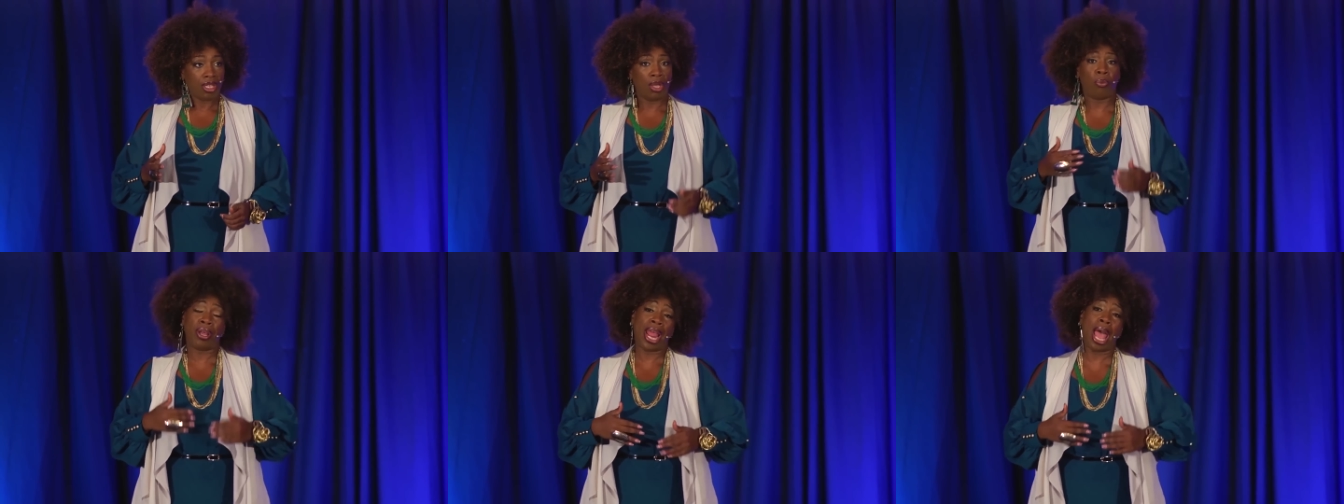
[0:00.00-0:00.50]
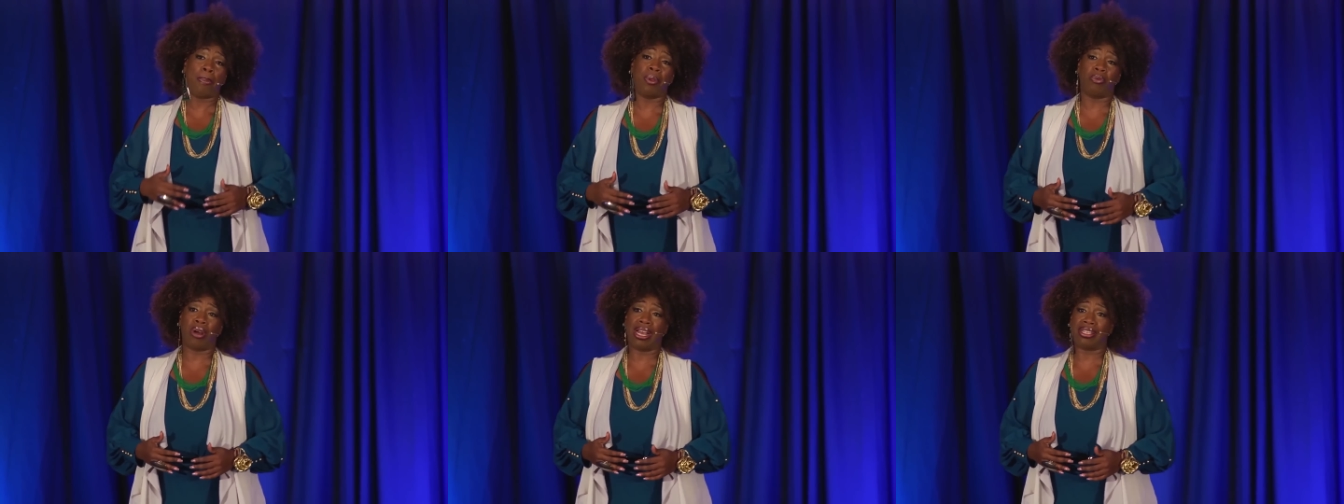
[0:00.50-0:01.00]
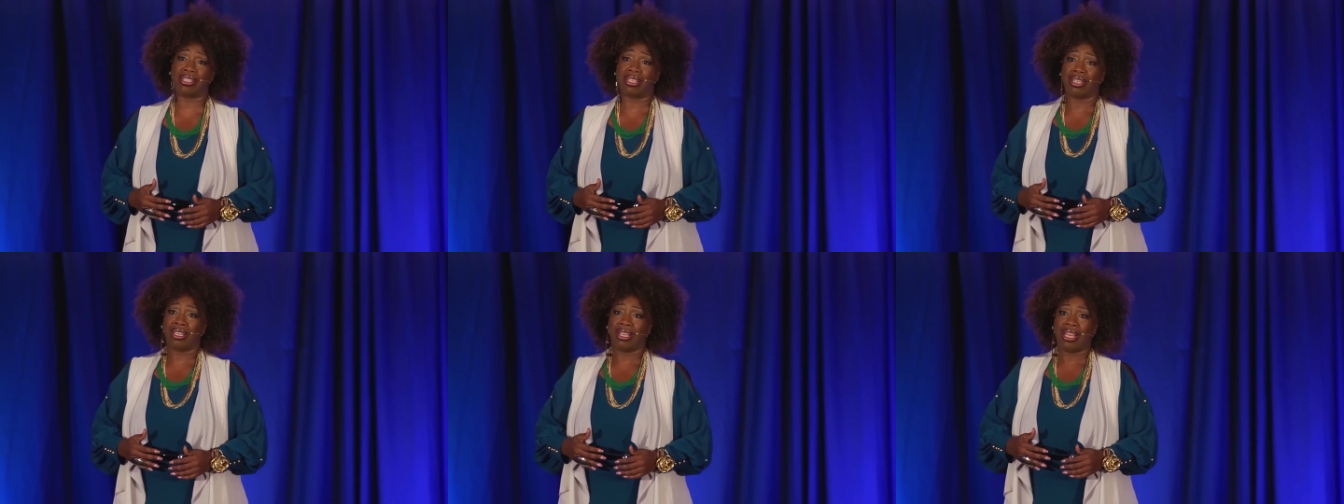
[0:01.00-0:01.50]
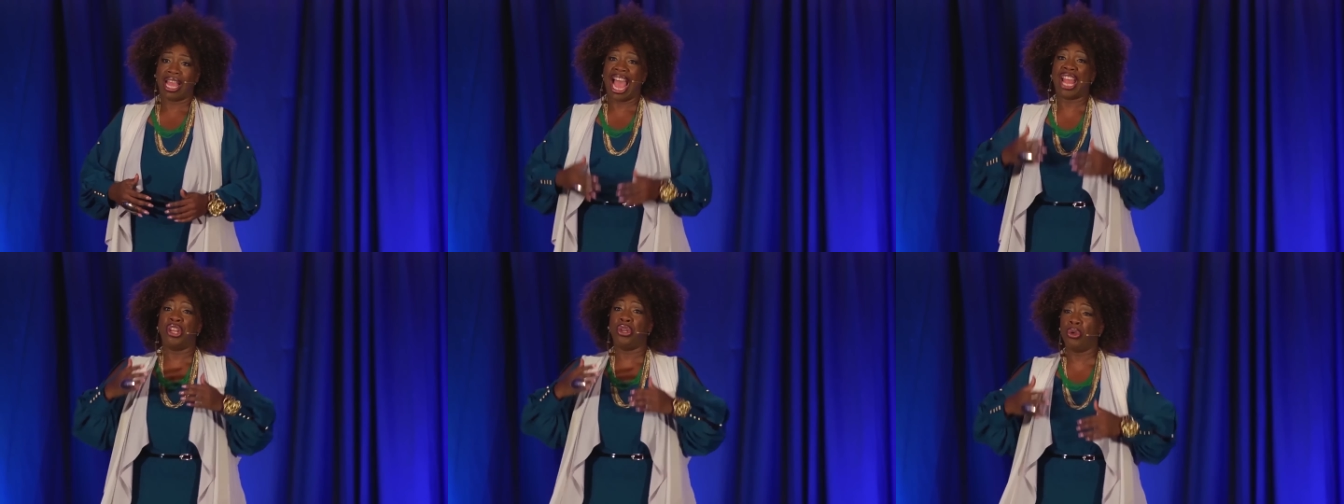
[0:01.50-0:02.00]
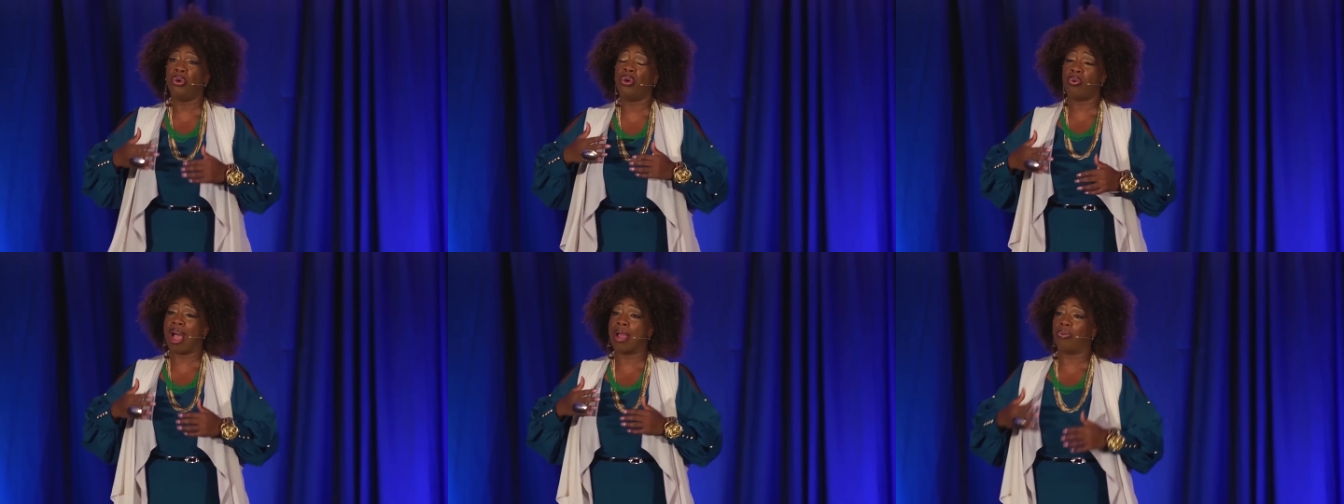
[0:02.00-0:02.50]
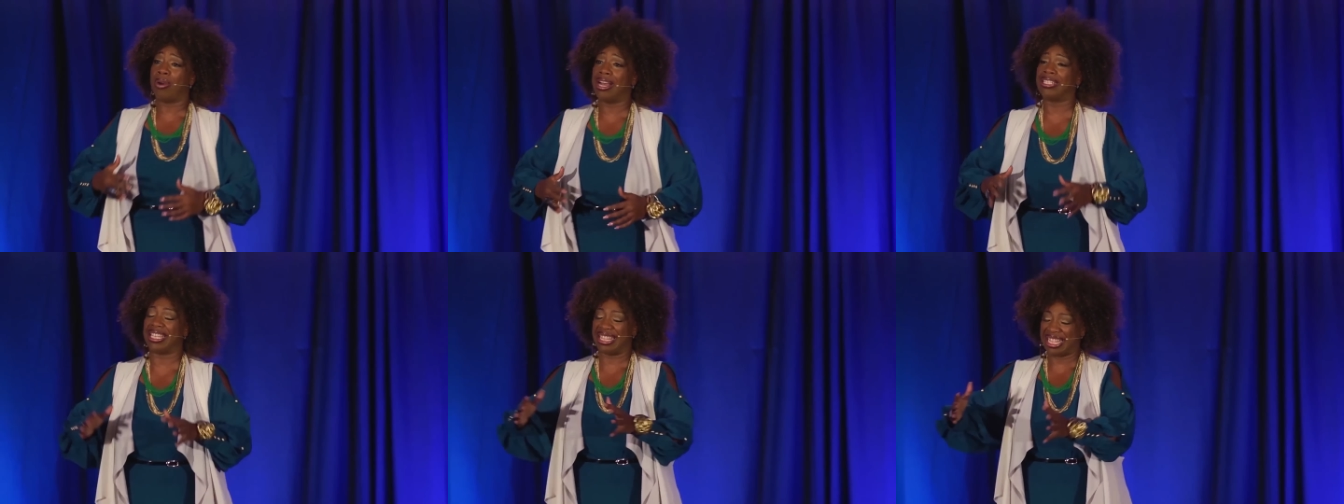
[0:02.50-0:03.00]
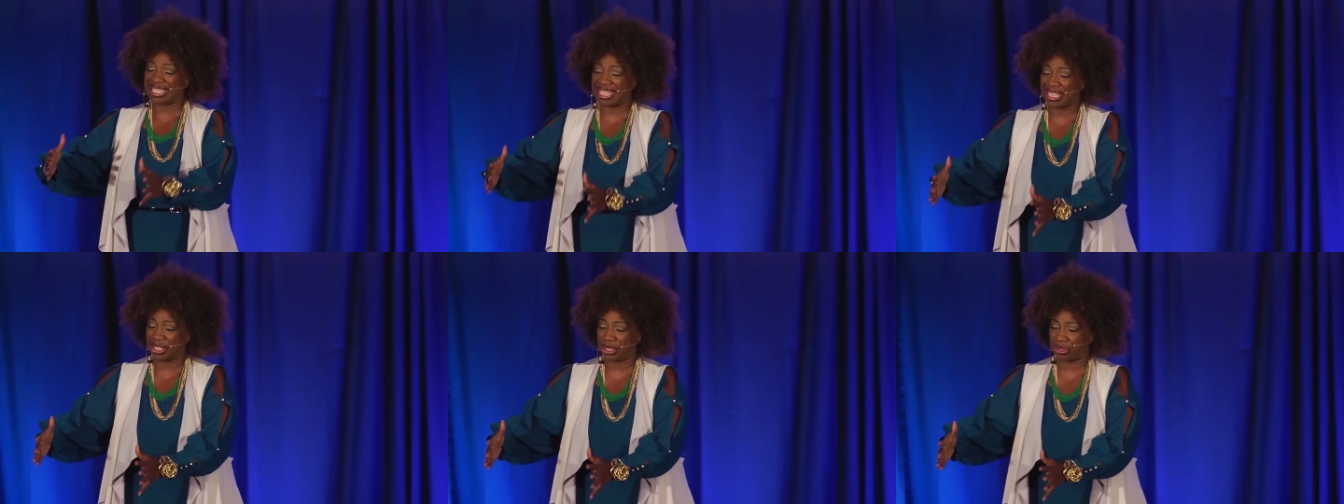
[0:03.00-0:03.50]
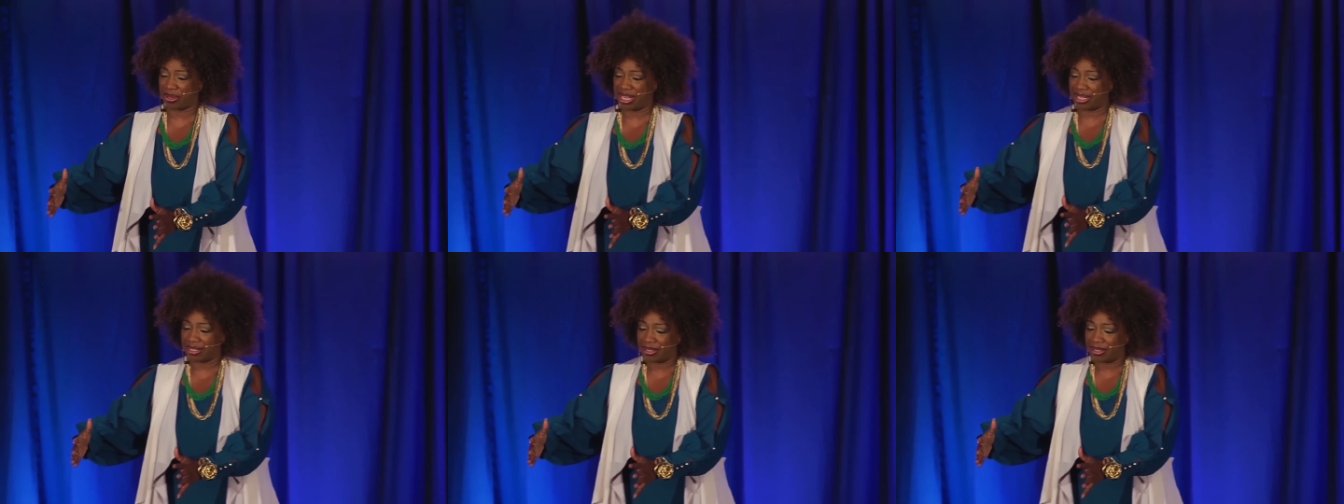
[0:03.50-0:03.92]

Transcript: And what happened was, I knew who I was in this industry,